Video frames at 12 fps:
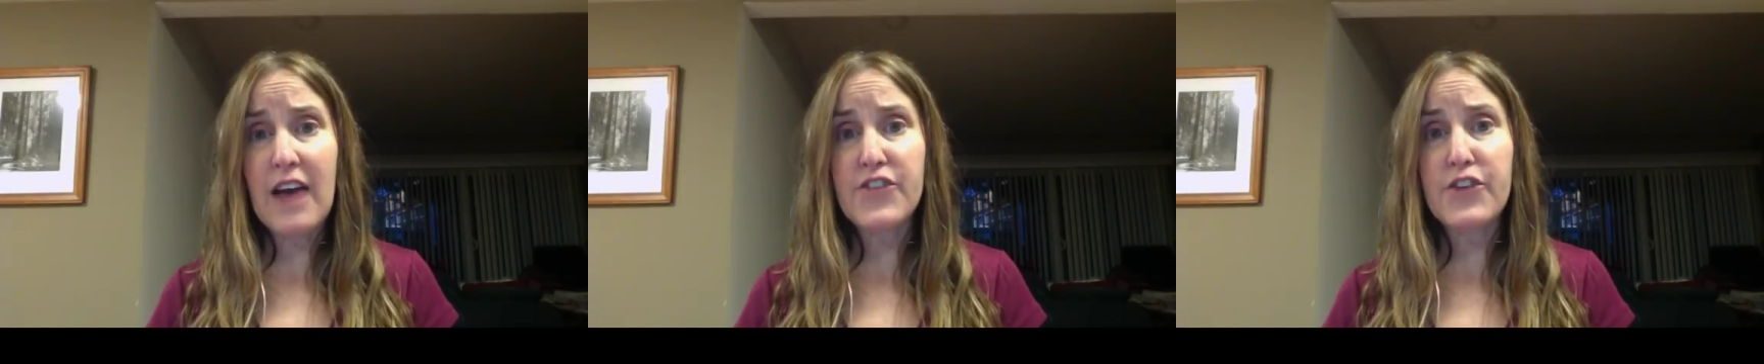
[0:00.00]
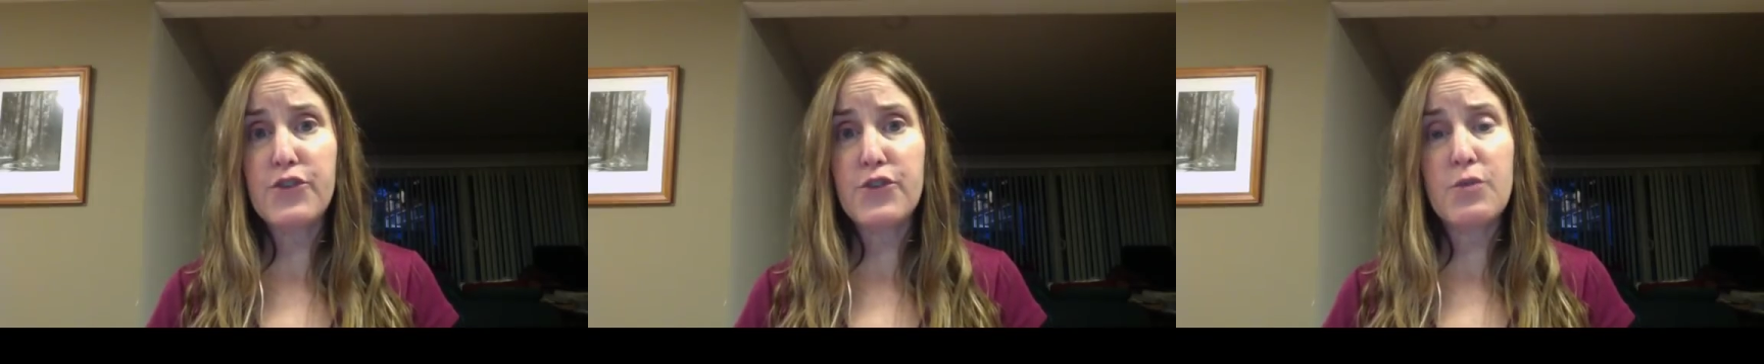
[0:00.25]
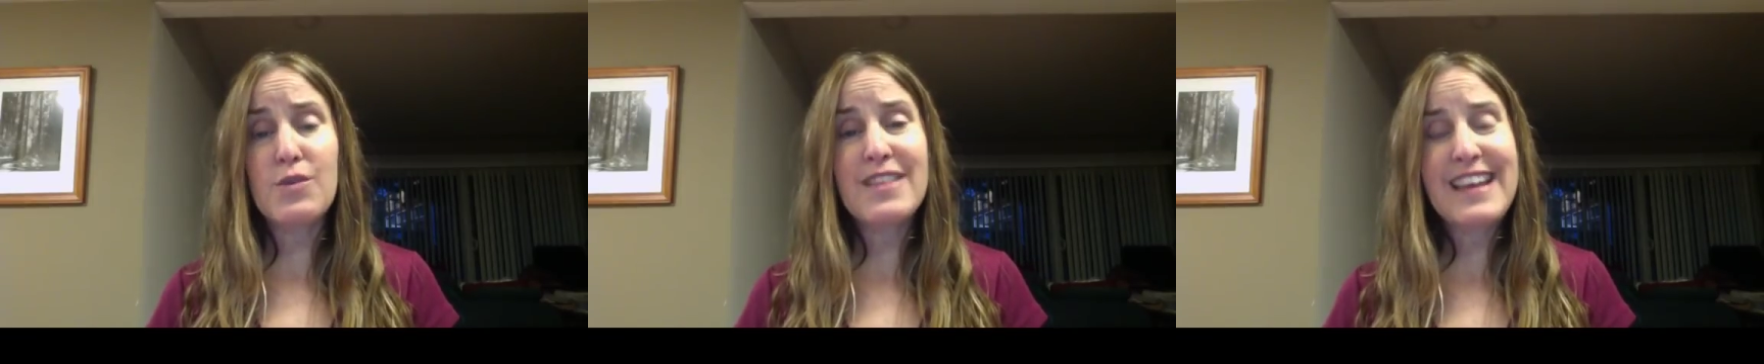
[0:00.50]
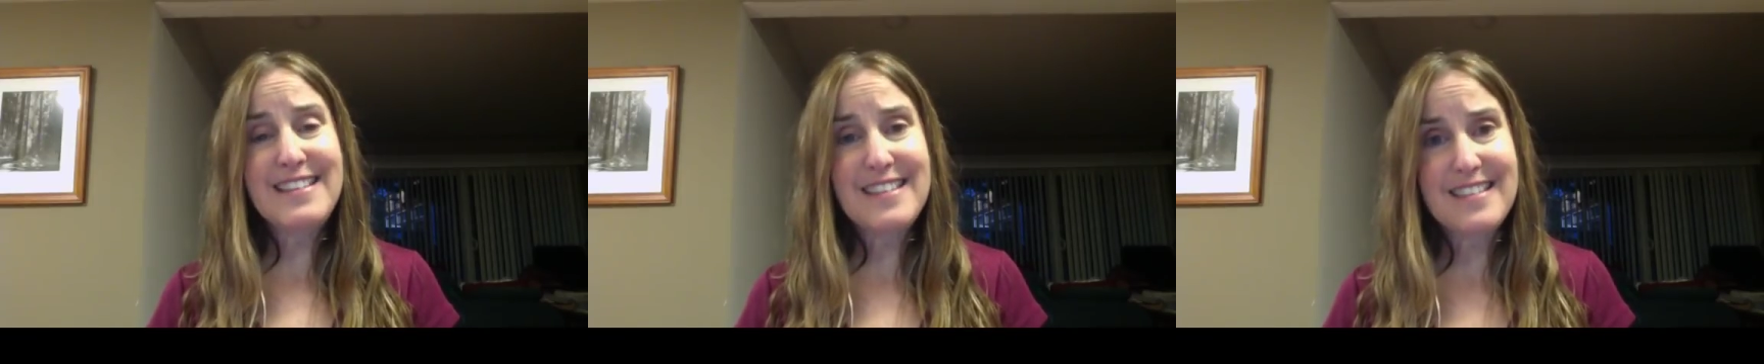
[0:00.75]
that you can
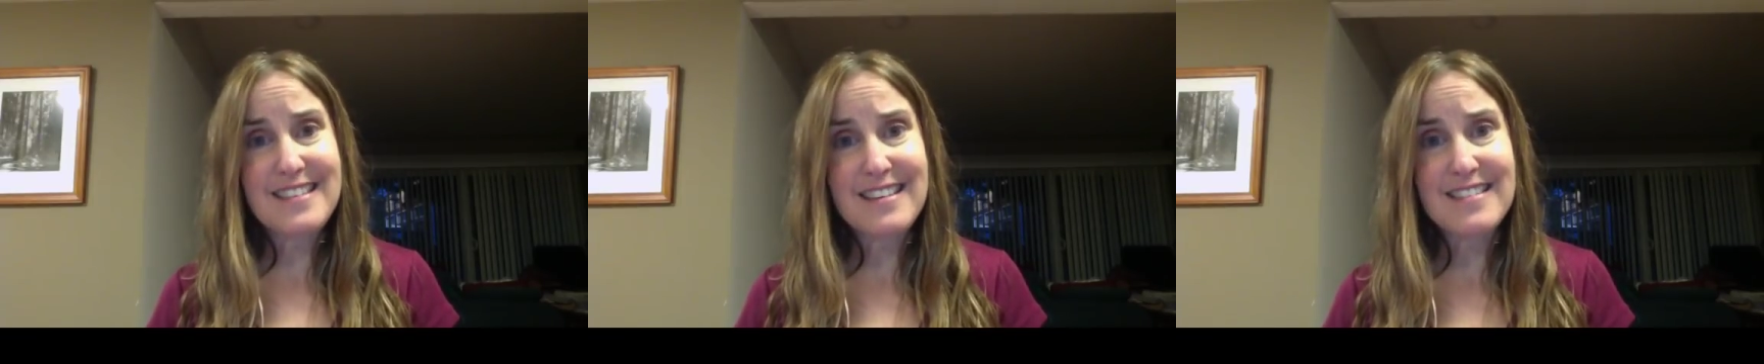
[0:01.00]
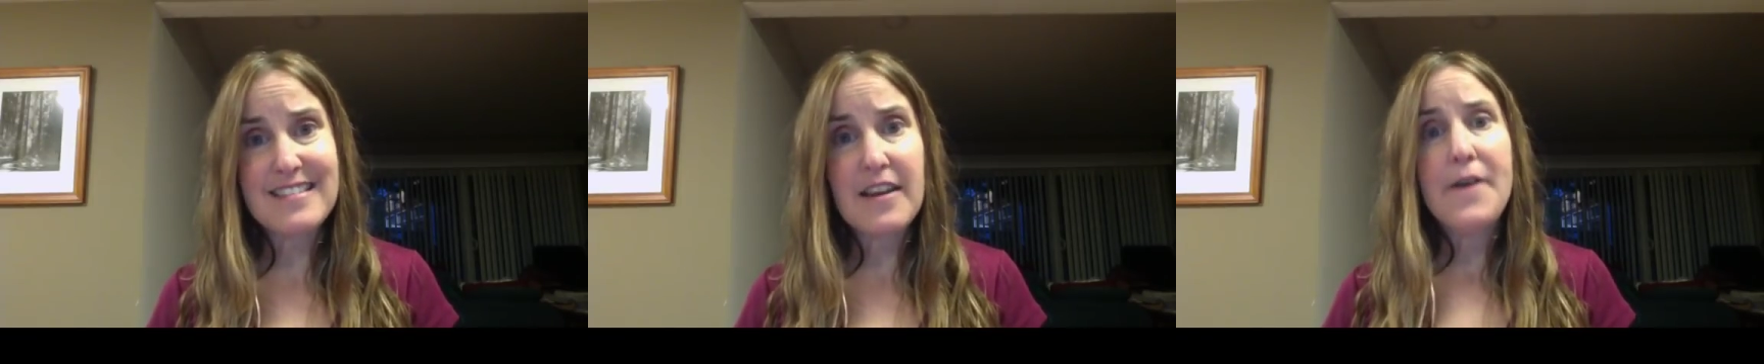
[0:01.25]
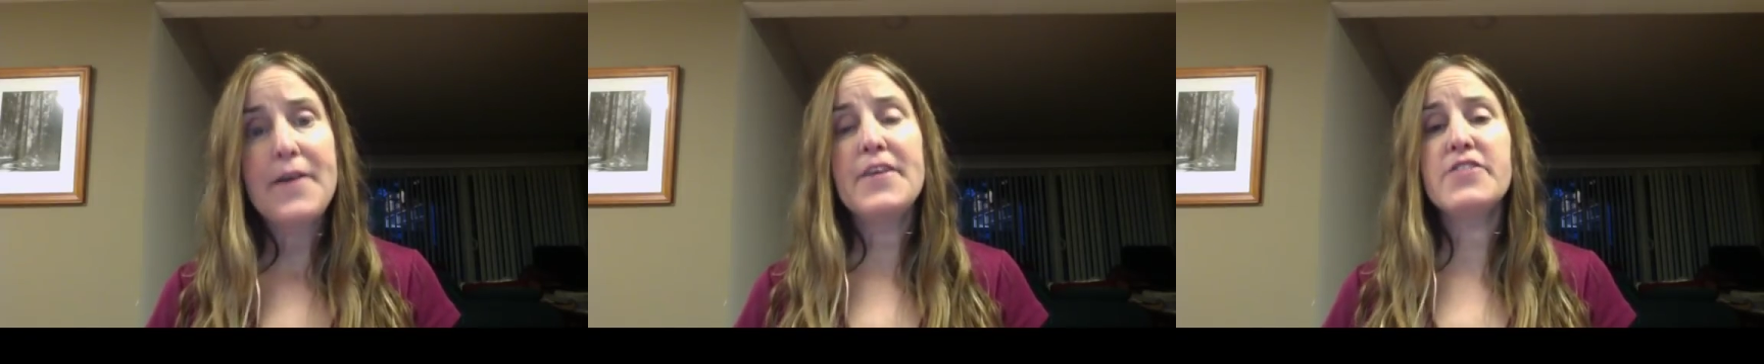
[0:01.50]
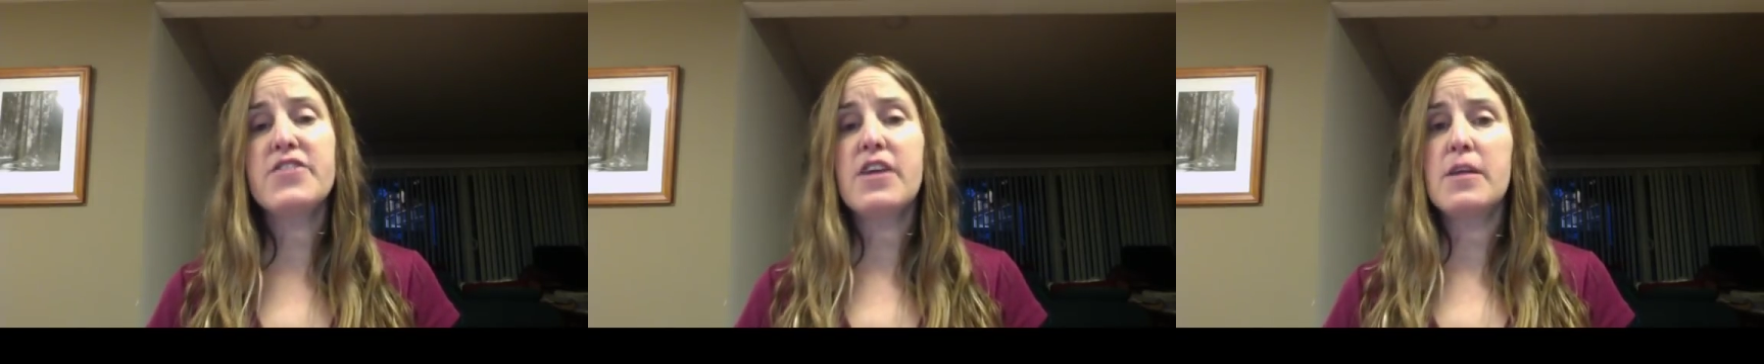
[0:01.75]
relate to this
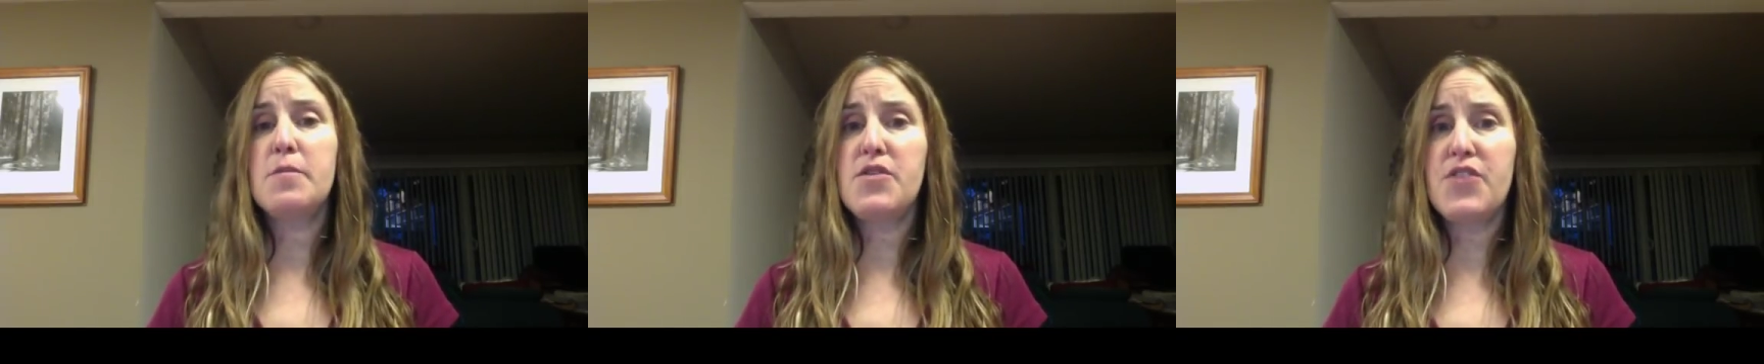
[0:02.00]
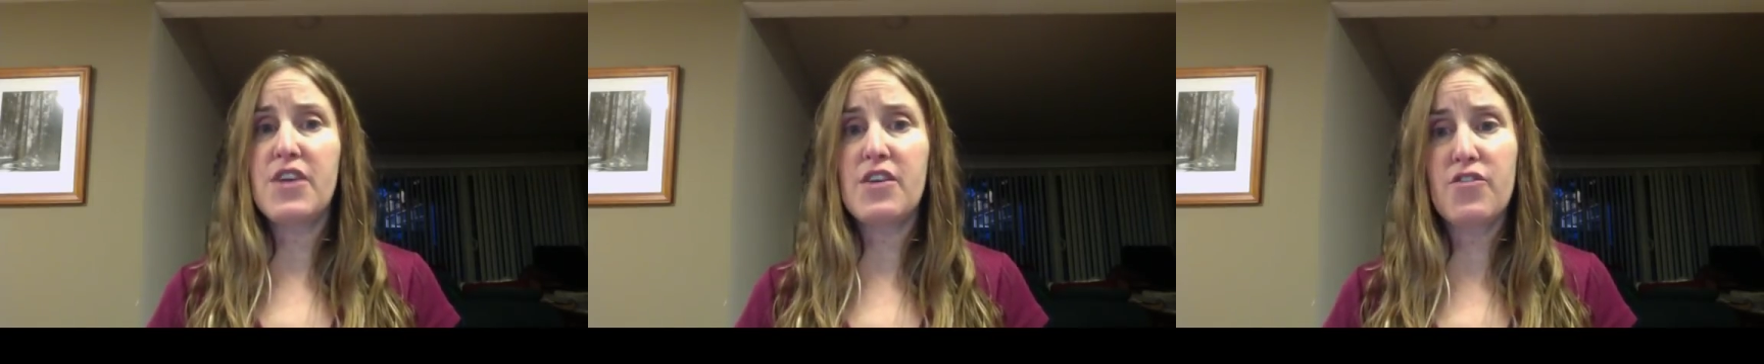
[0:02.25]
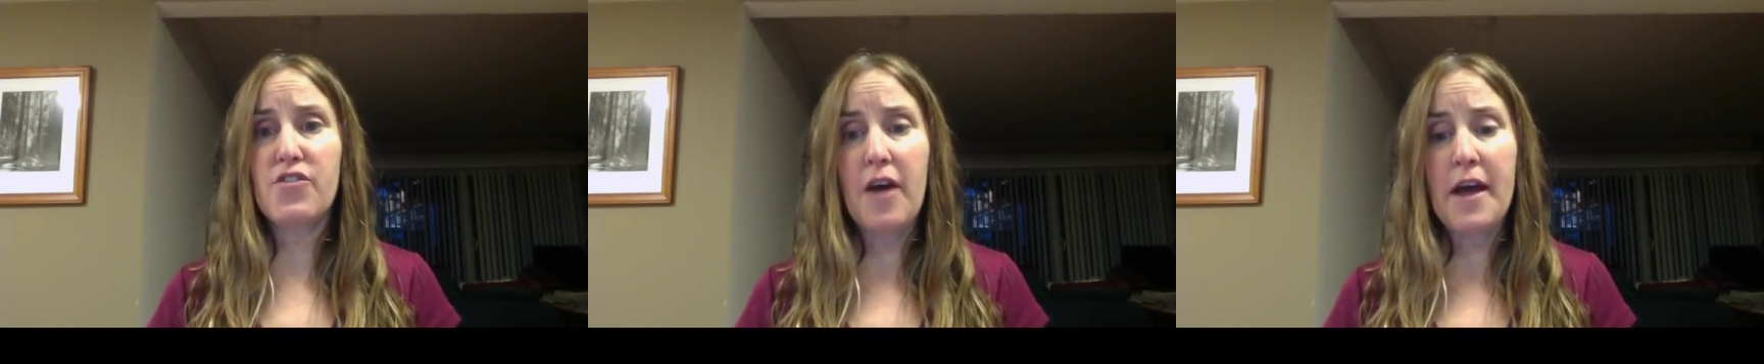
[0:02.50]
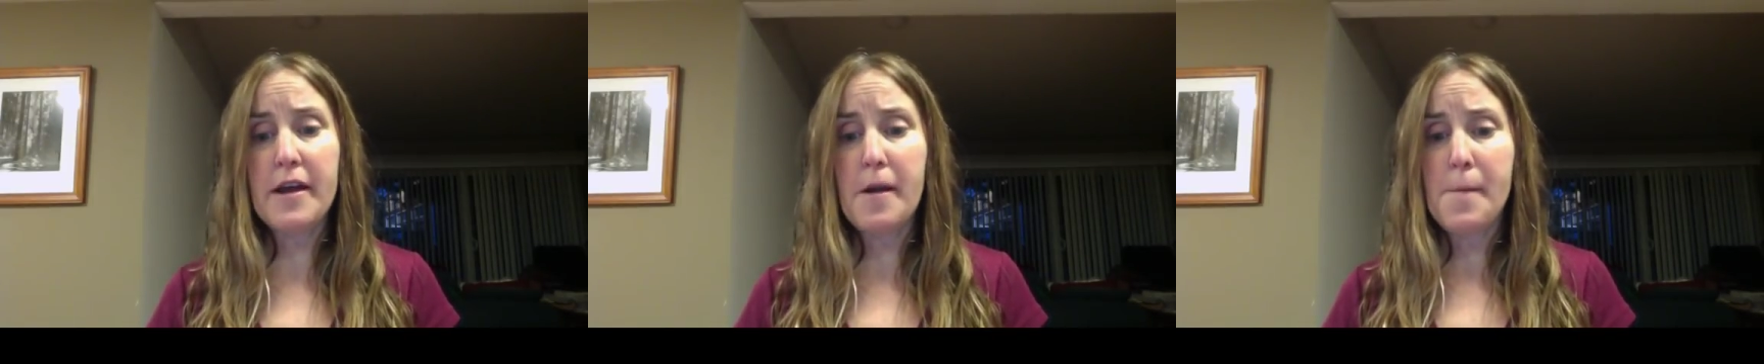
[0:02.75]
is going to be things
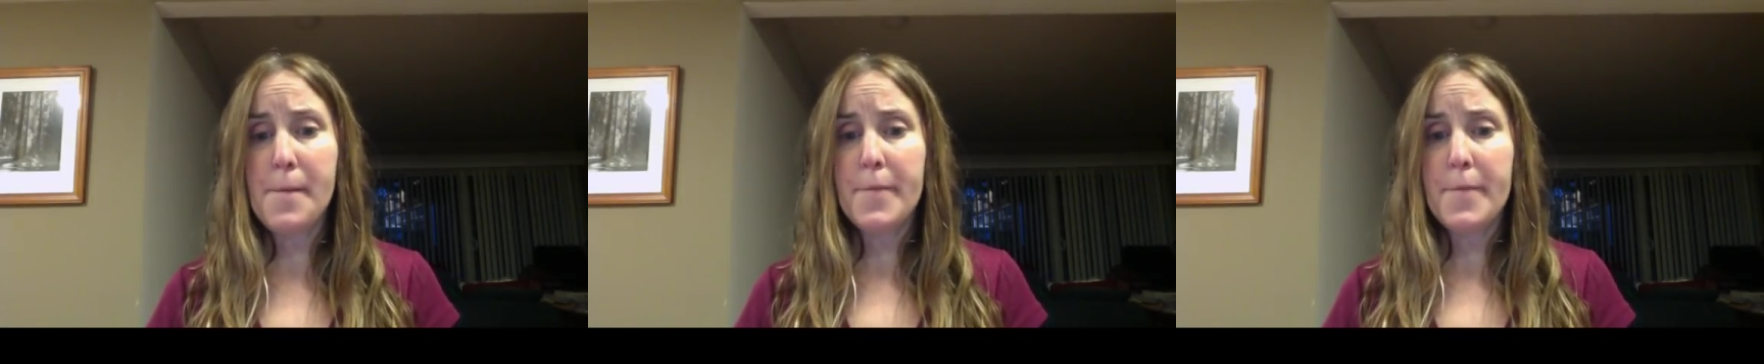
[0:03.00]
like